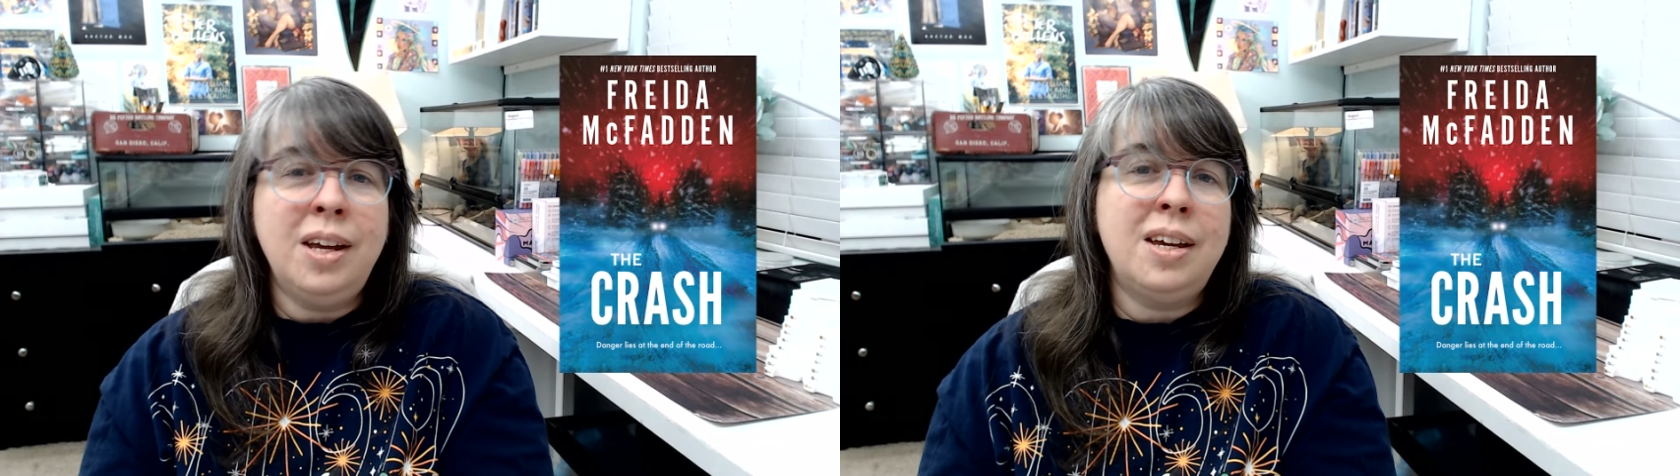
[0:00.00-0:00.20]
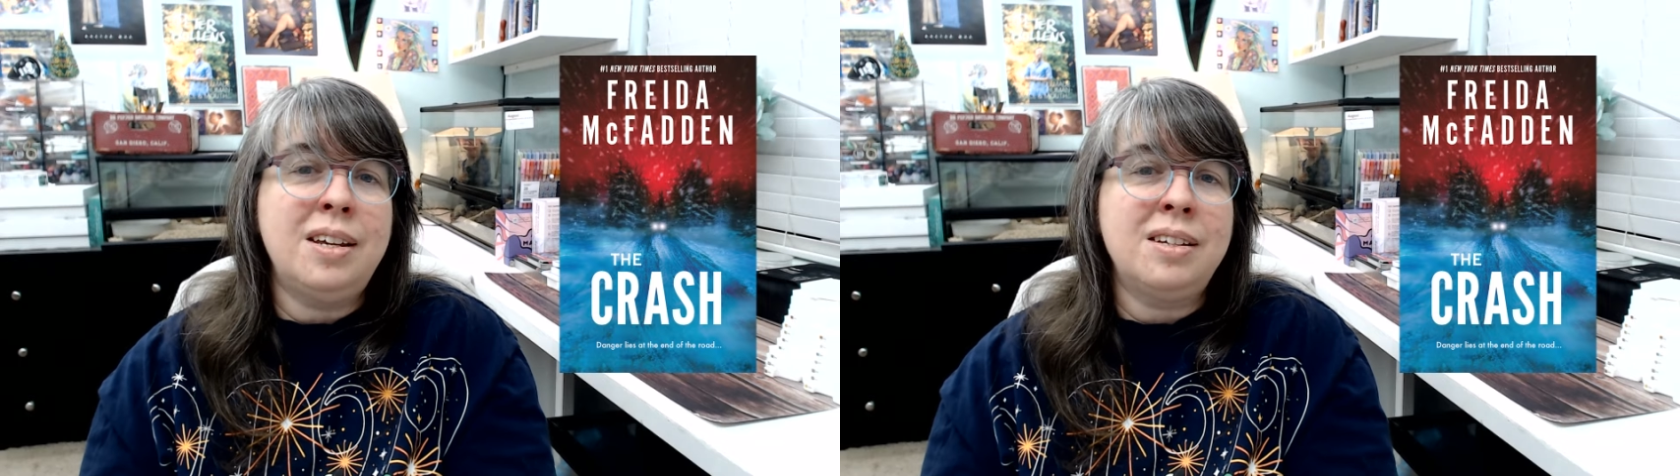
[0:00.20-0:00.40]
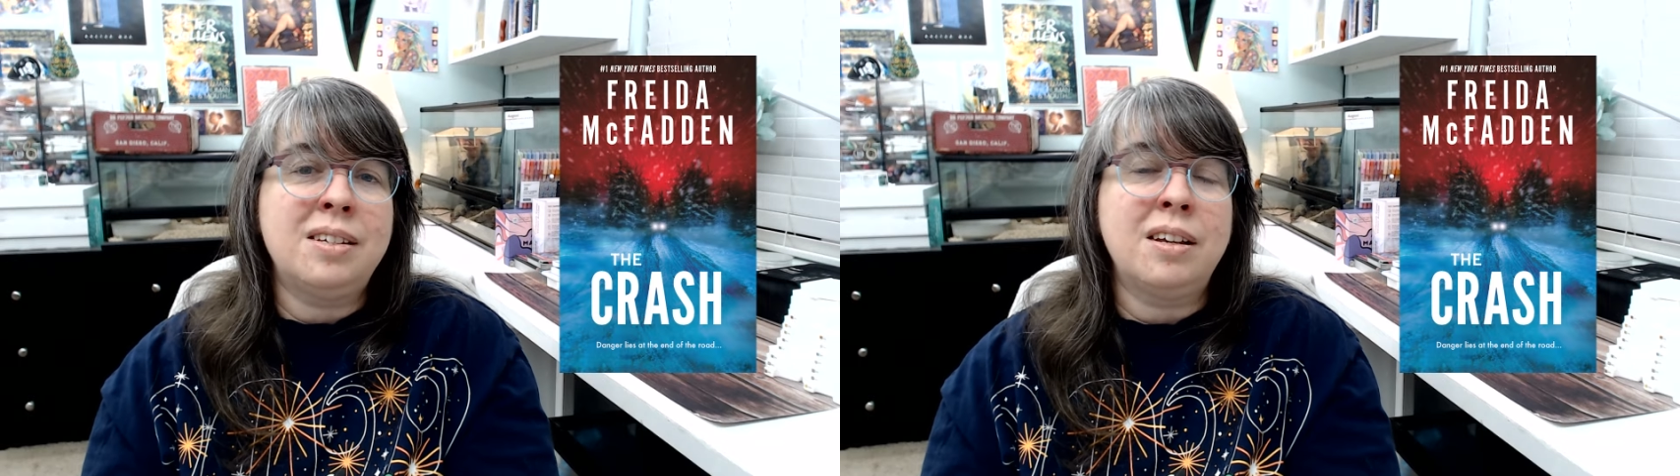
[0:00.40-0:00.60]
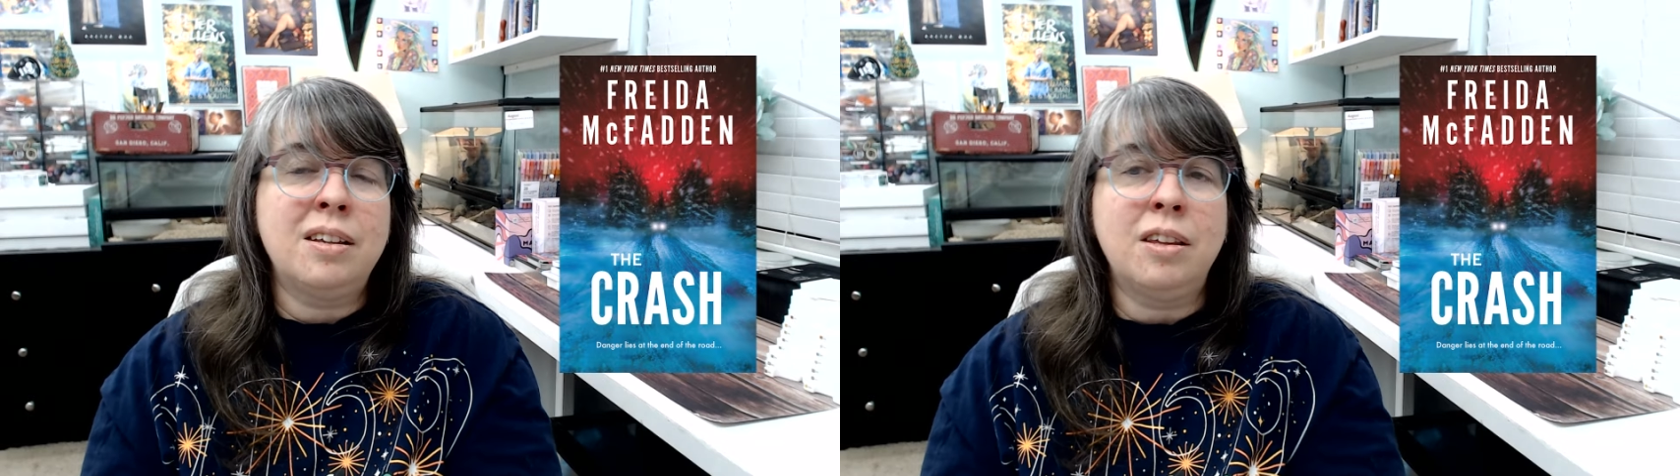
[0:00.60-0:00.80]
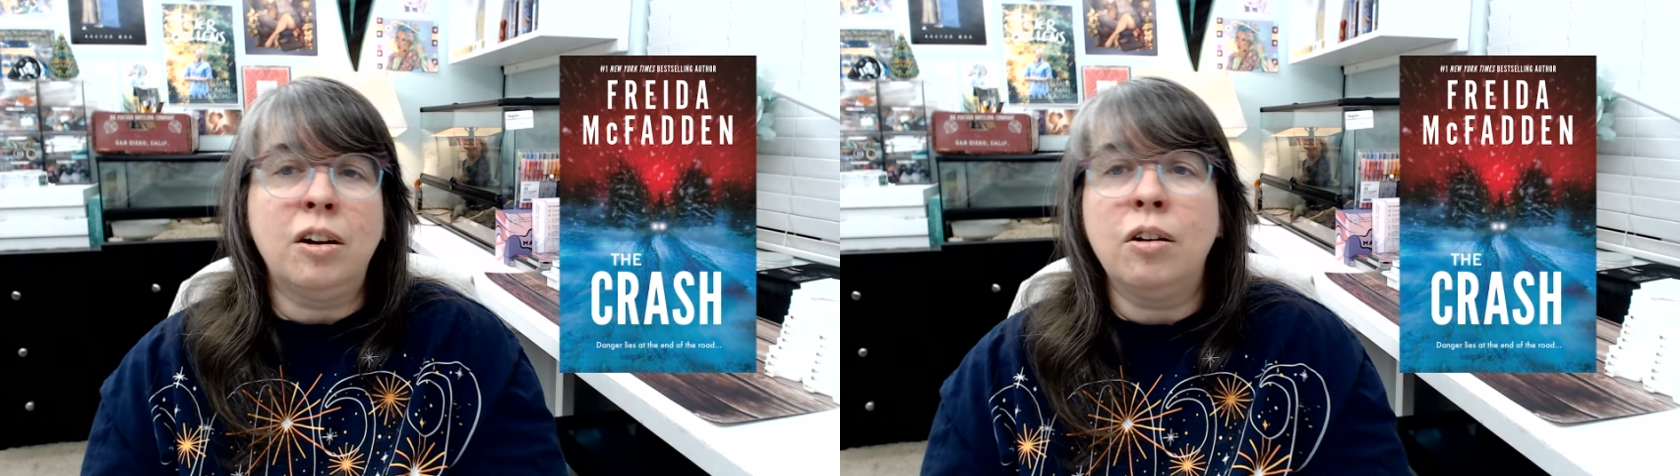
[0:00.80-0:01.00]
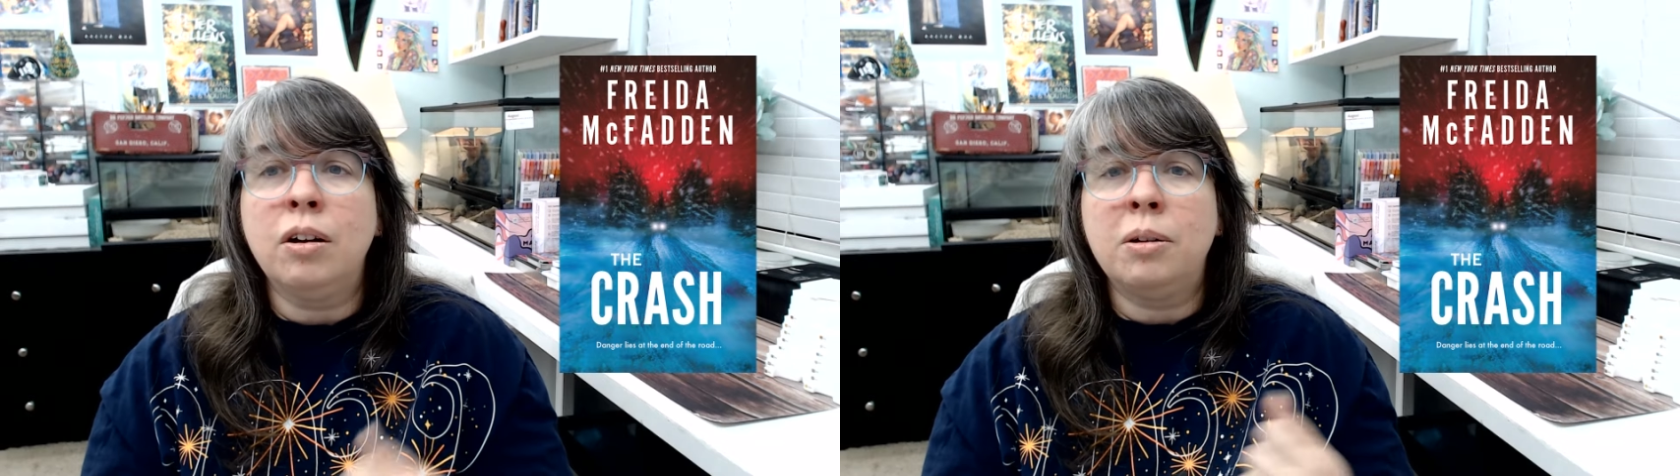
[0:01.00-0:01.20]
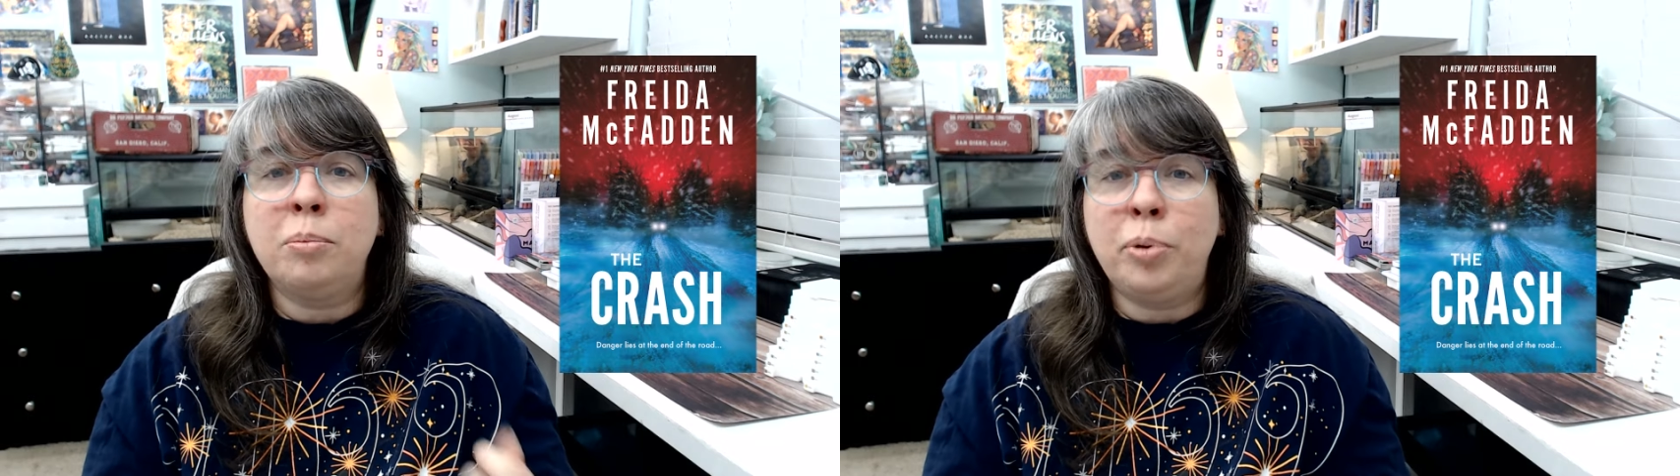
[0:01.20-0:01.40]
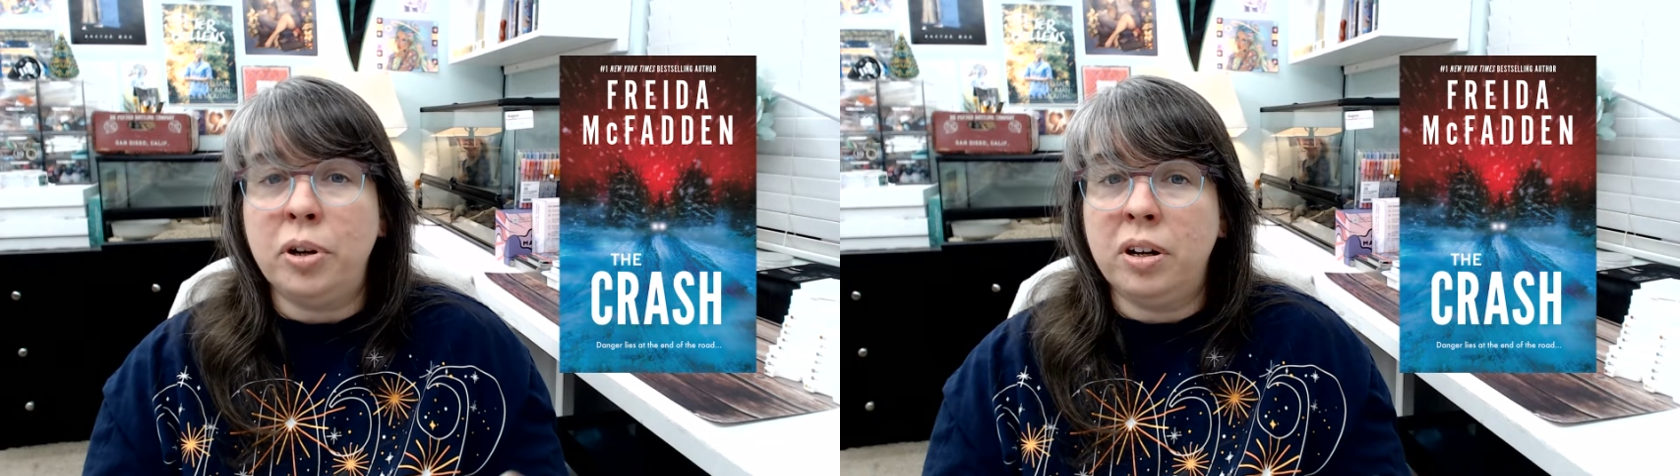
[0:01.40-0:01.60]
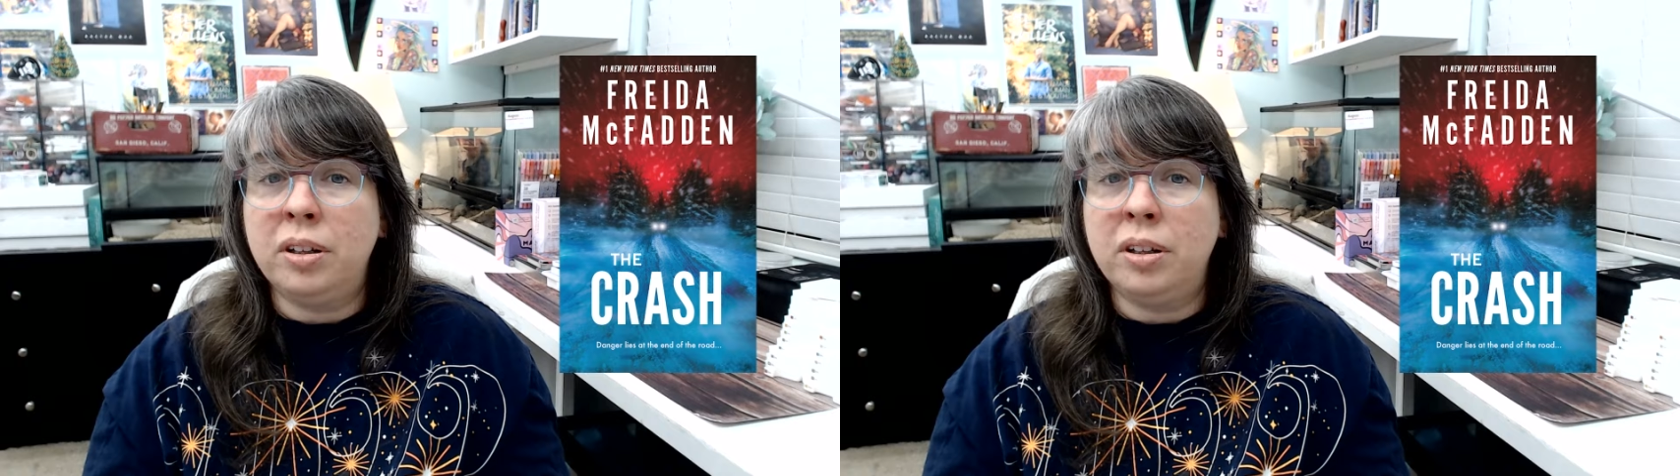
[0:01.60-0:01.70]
is the current book